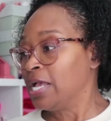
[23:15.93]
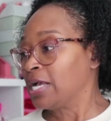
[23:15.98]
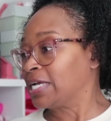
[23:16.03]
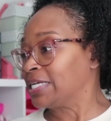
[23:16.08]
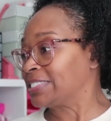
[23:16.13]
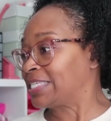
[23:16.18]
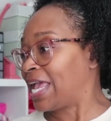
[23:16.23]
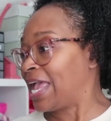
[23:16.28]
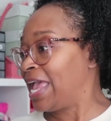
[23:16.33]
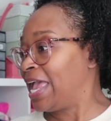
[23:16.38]

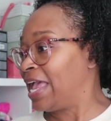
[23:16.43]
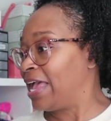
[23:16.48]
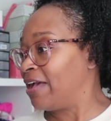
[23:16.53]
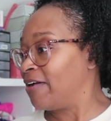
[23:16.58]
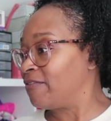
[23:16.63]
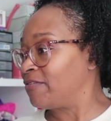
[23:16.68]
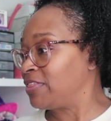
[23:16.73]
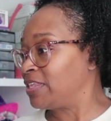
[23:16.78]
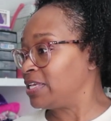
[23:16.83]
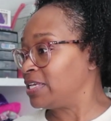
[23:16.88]
because I
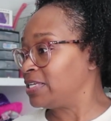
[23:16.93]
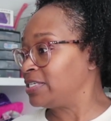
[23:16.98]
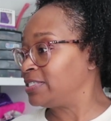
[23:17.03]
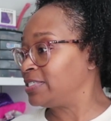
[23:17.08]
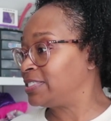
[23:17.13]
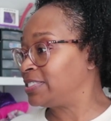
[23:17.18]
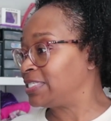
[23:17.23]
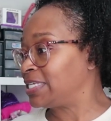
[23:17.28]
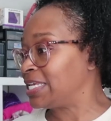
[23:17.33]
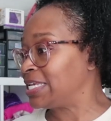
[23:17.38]
have the
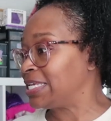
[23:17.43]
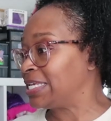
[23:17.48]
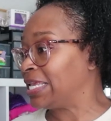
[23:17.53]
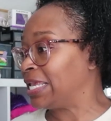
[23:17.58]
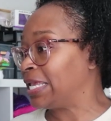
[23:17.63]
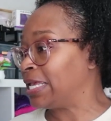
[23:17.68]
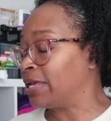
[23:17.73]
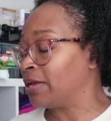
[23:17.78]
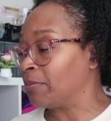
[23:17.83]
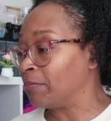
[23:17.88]

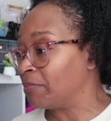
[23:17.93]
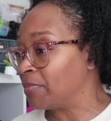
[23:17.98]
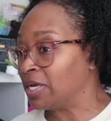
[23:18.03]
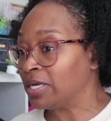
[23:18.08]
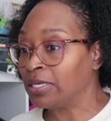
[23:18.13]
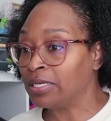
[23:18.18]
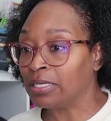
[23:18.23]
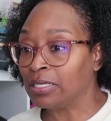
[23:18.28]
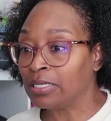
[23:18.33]
CM.